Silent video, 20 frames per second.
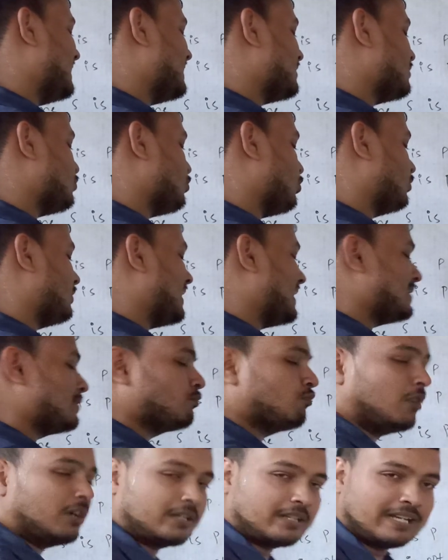is known as
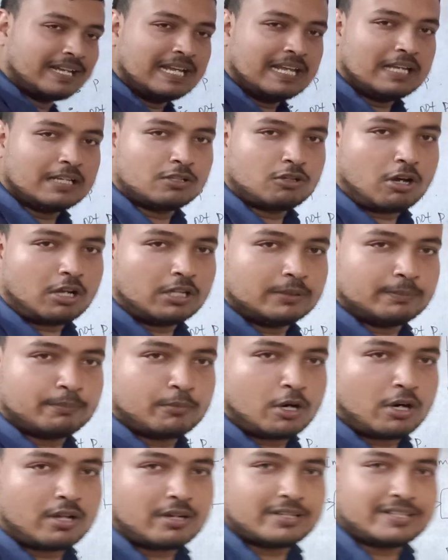what?
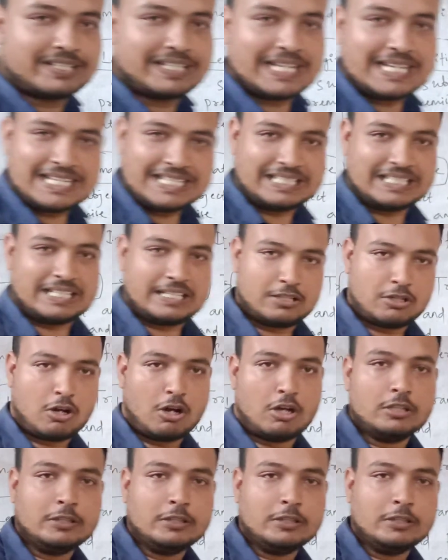Converting.